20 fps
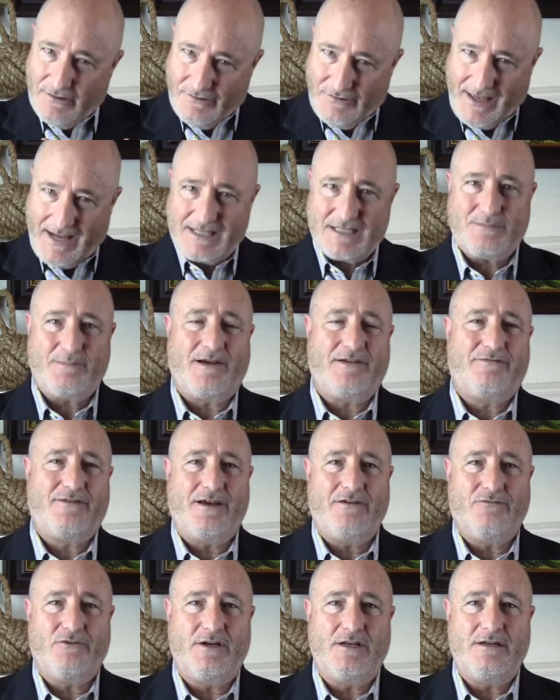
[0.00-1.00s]
That's my
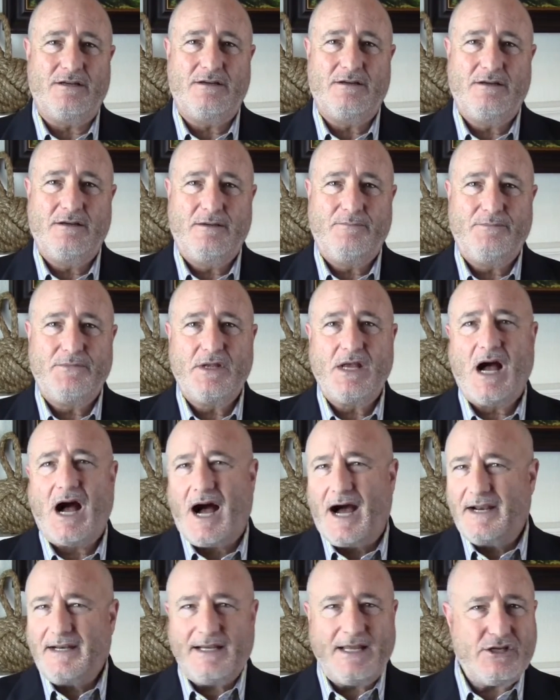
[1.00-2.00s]
favorite.
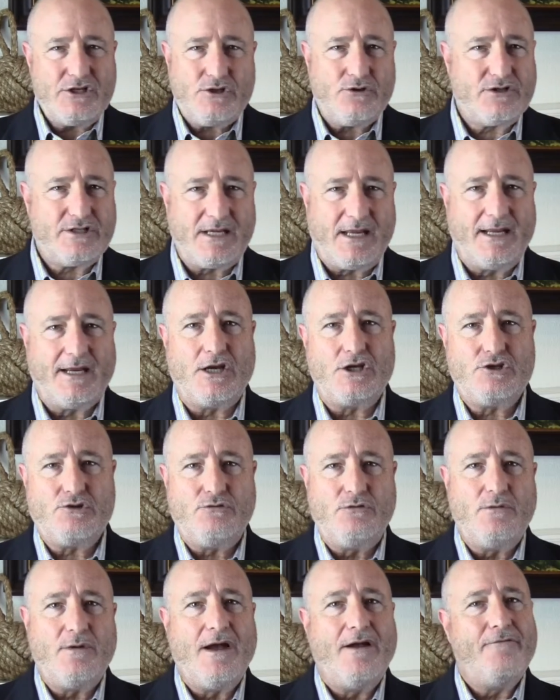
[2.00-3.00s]
Unless you're selling a
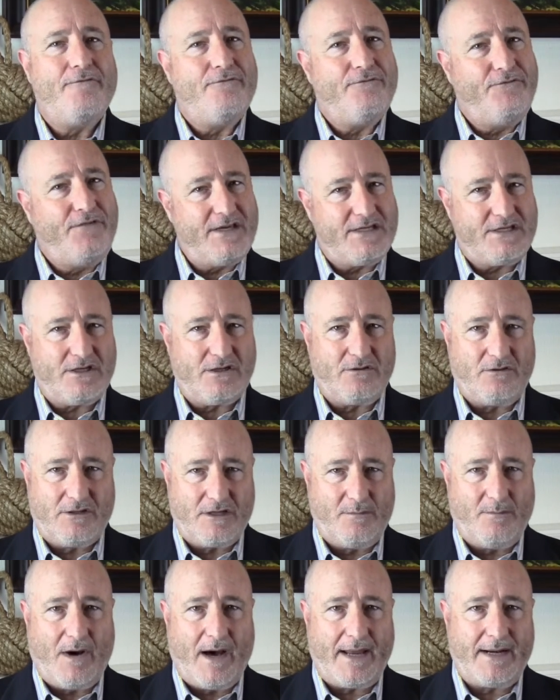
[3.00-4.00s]
true physical
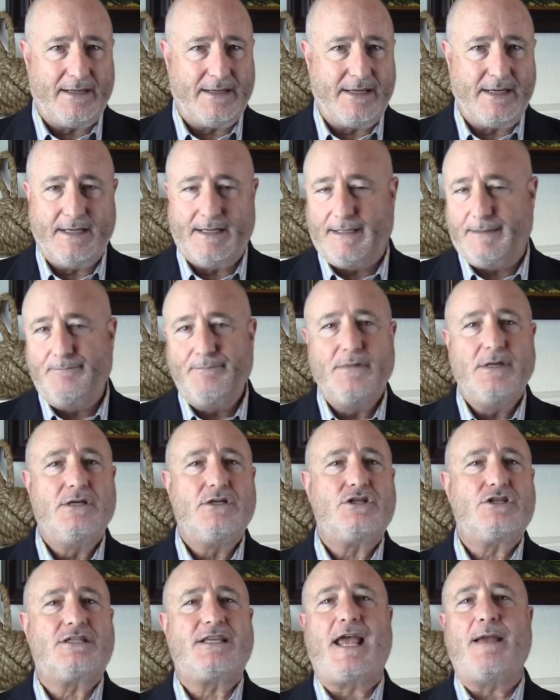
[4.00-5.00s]
commodity,
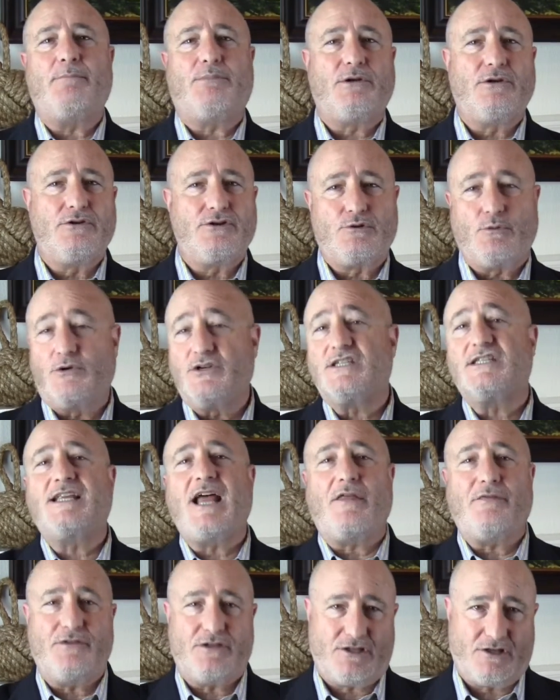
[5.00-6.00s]
staplers or
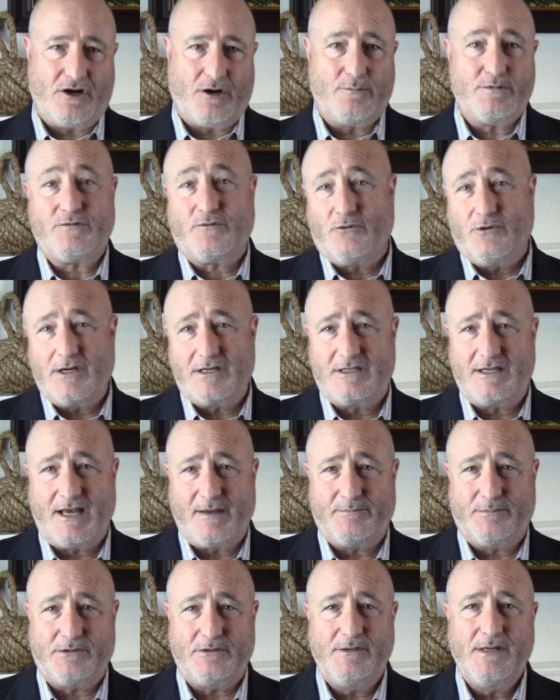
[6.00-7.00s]
stethoscopes, for
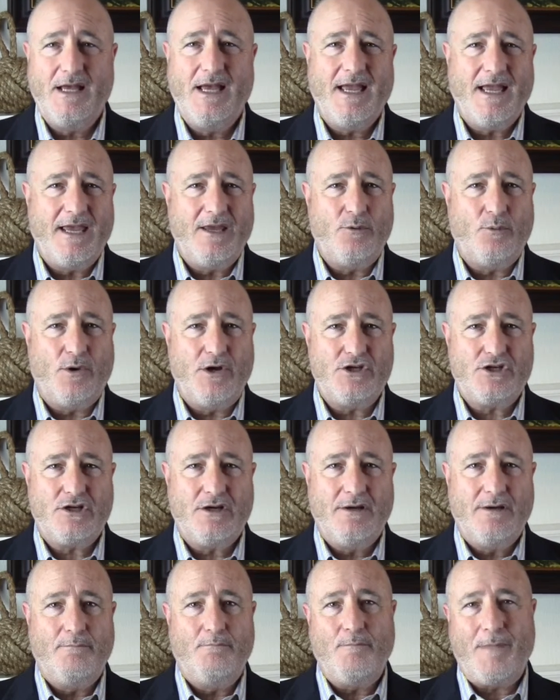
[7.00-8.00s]
example, in which
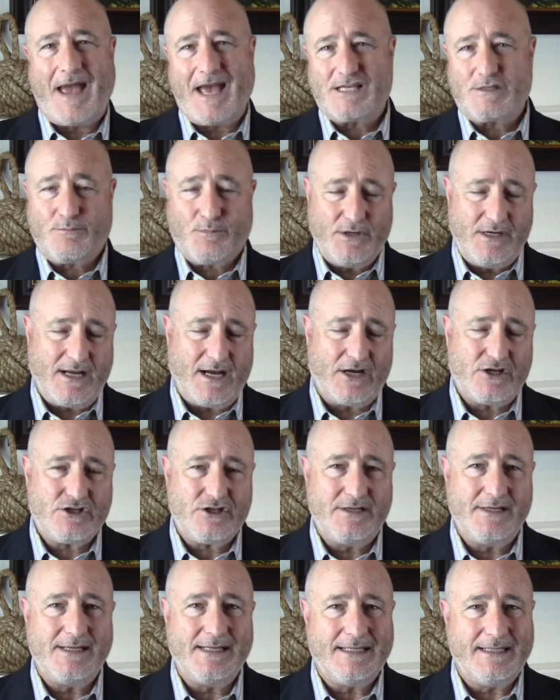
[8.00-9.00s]
mass
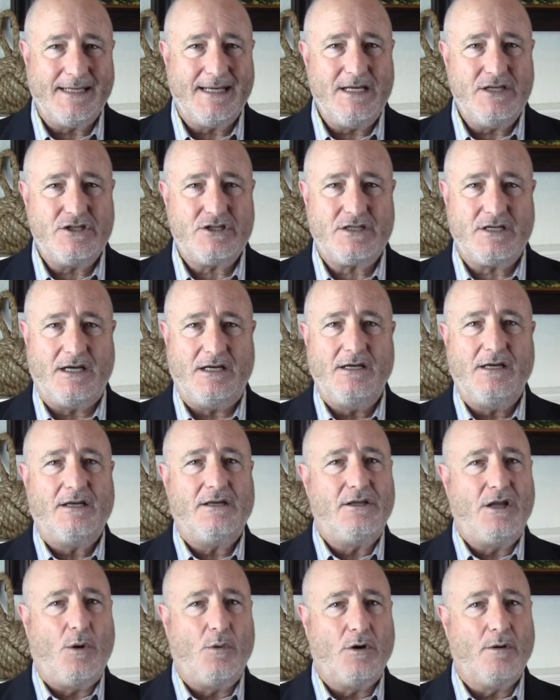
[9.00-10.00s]
production leads to
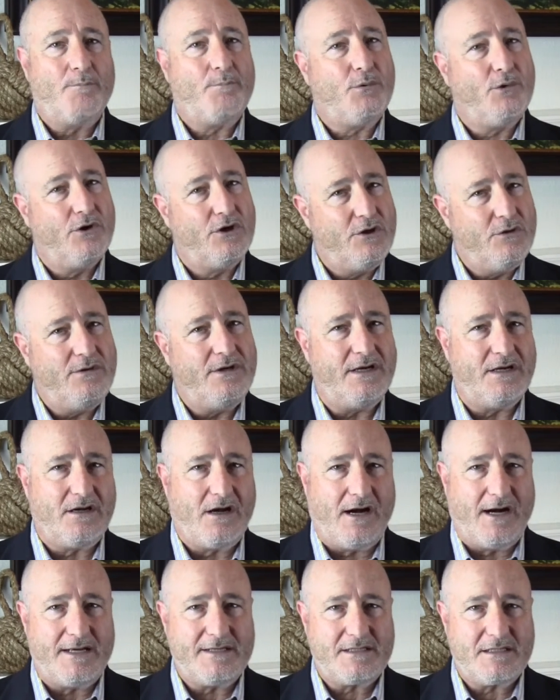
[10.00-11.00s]
lower per unit
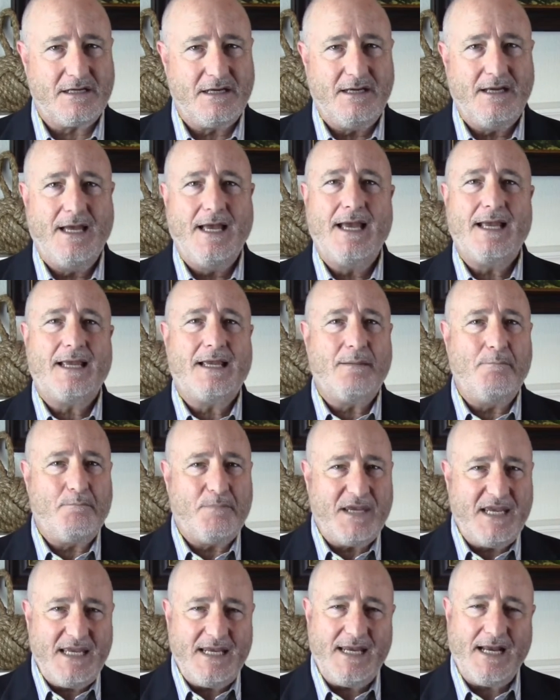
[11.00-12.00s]
cost,
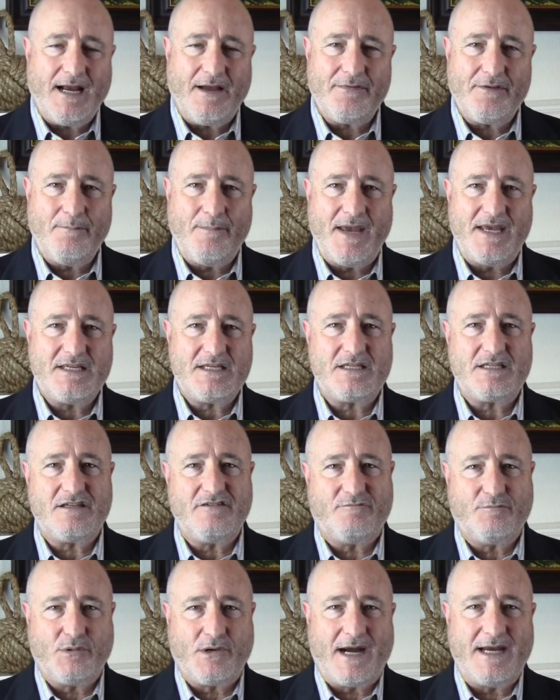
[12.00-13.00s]
competing on the basis
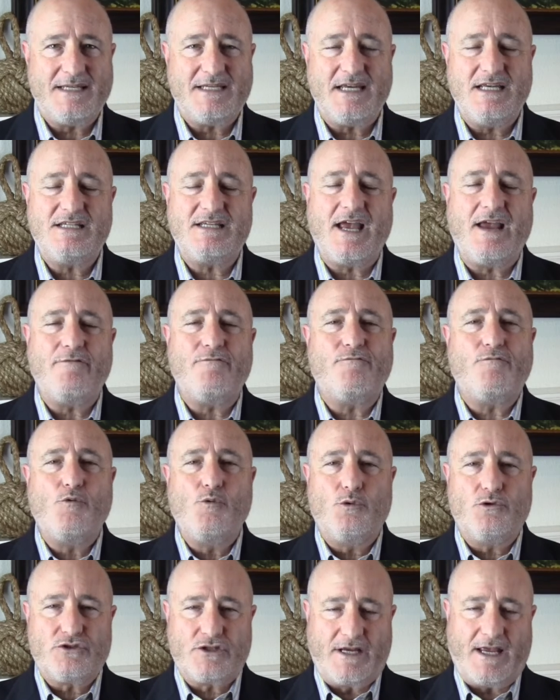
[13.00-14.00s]
of price is a
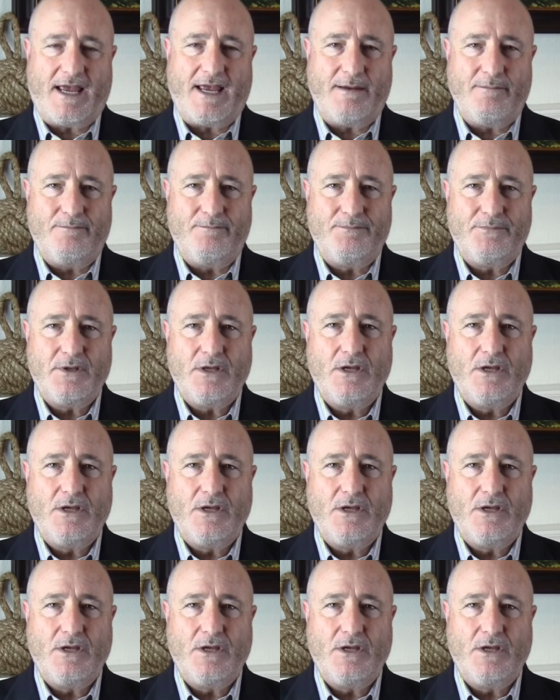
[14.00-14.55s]
fool's game.